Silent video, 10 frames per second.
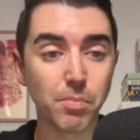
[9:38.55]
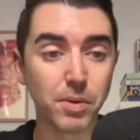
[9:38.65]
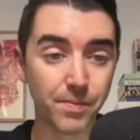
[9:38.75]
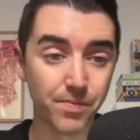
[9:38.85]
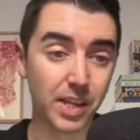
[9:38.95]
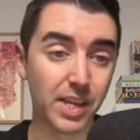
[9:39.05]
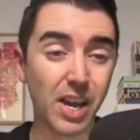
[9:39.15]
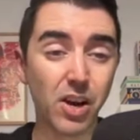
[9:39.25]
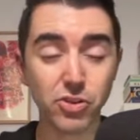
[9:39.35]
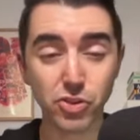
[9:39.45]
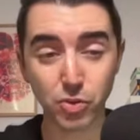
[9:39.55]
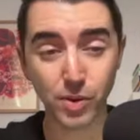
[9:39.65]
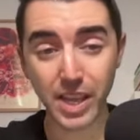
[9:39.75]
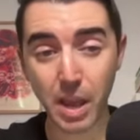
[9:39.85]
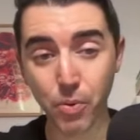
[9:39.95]
But yeah,
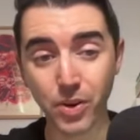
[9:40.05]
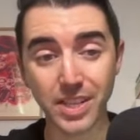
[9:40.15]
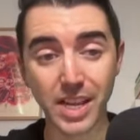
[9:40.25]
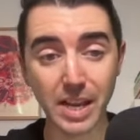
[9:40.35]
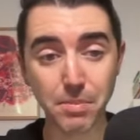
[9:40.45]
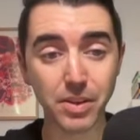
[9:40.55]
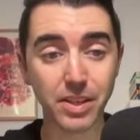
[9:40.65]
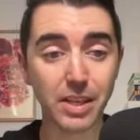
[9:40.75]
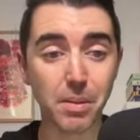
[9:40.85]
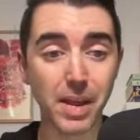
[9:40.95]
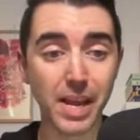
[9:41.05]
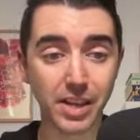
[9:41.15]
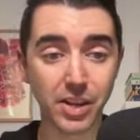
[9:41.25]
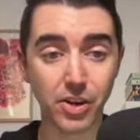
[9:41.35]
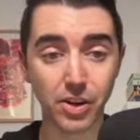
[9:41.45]
128.9 million in the
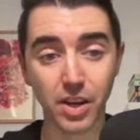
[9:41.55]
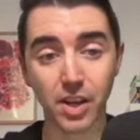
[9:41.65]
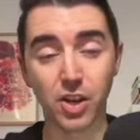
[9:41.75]
bank here.